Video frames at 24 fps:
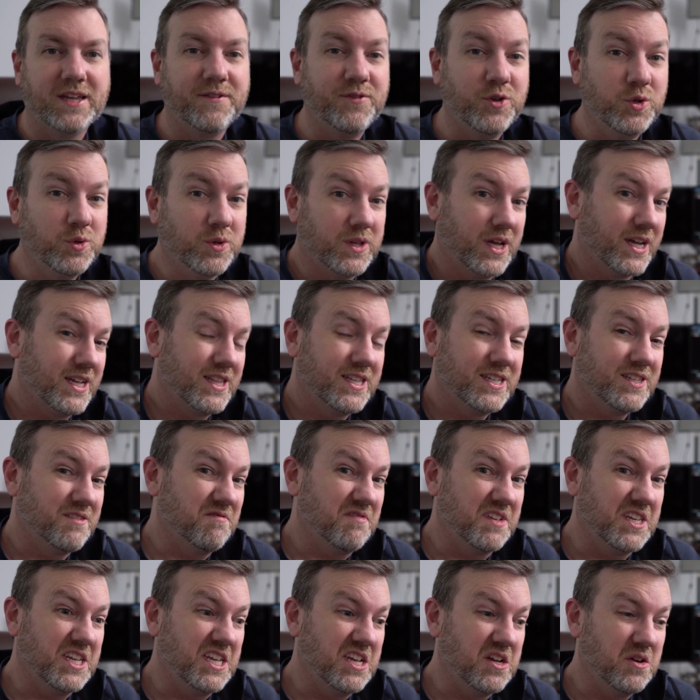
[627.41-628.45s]
If you like this
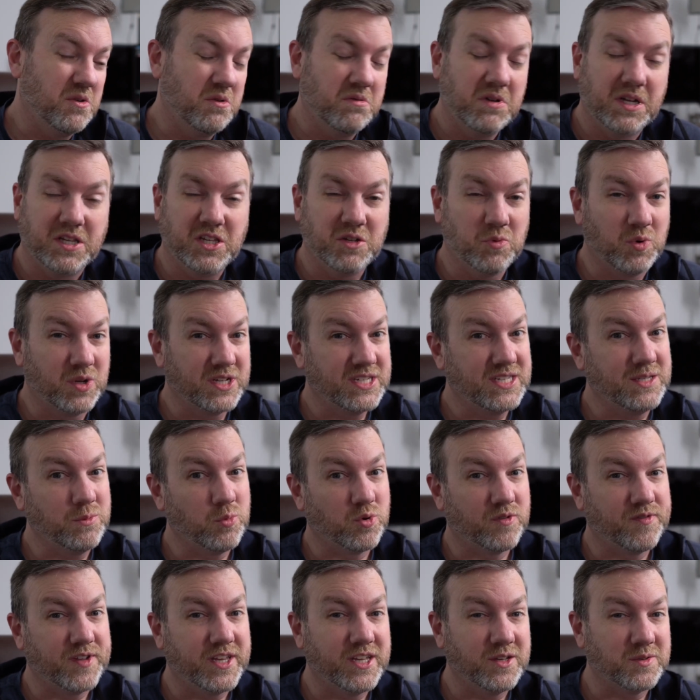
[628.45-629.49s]
video and you want to see
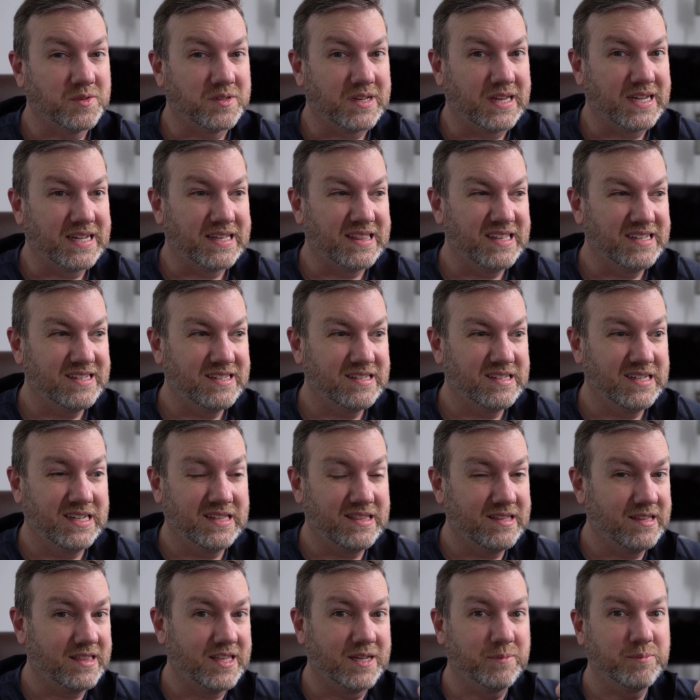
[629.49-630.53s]
more videos like this,
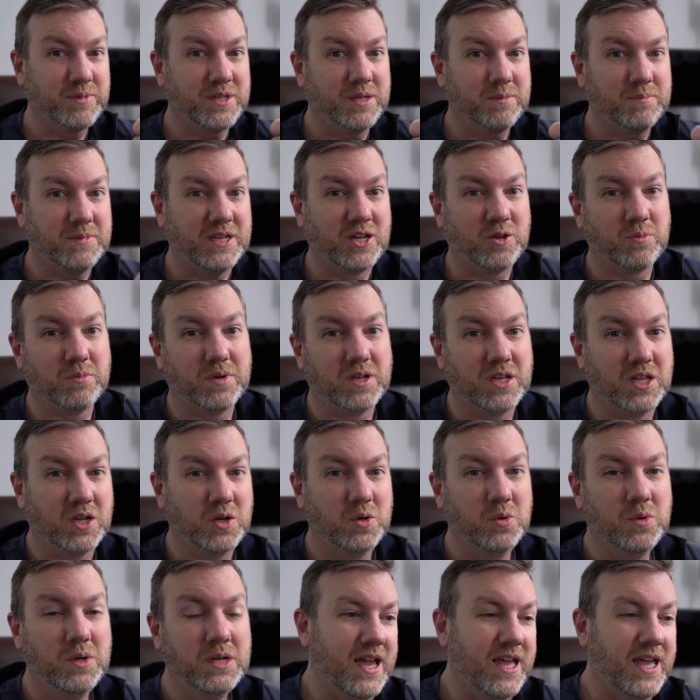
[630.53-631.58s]
hit the thumbs up down below.